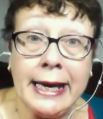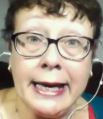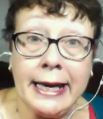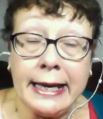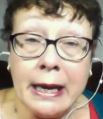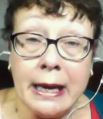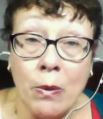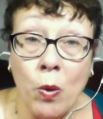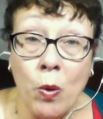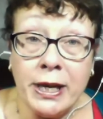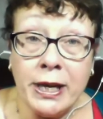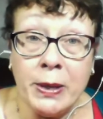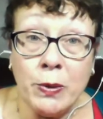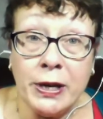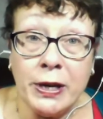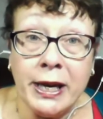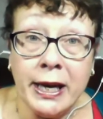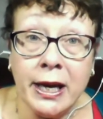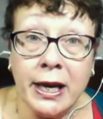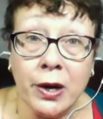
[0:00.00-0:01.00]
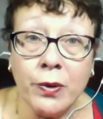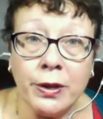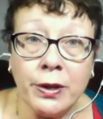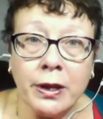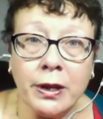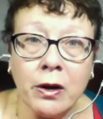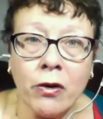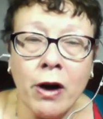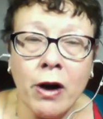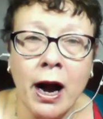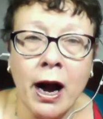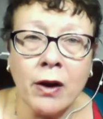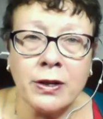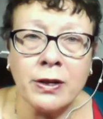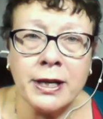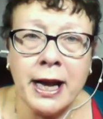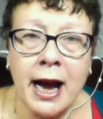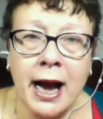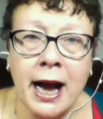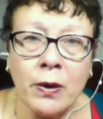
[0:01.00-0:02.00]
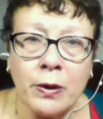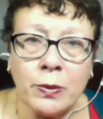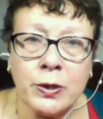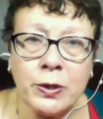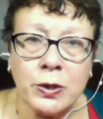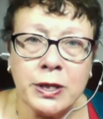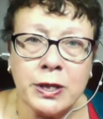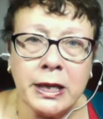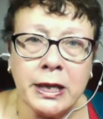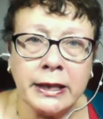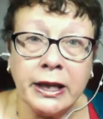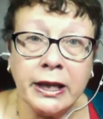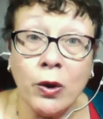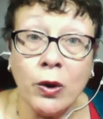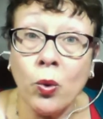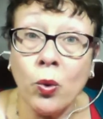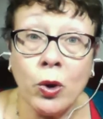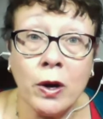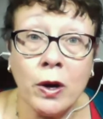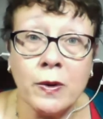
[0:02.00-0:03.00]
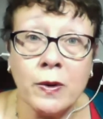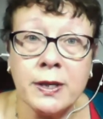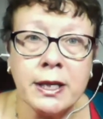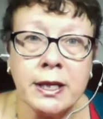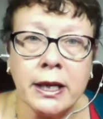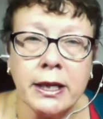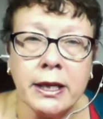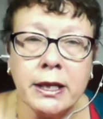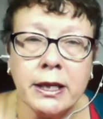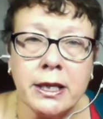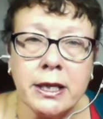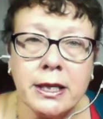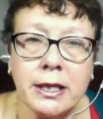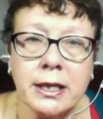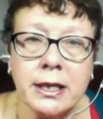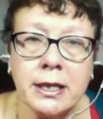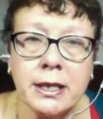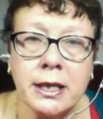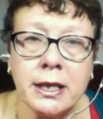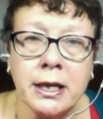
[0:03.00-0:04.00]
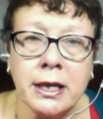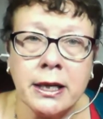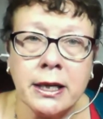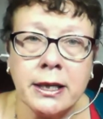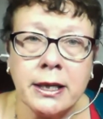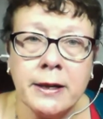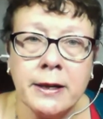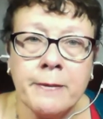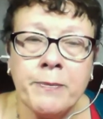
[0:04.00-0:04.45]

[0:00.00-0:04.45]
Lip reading: what he would hear in the crowd and how it would suddenly all go silent inside.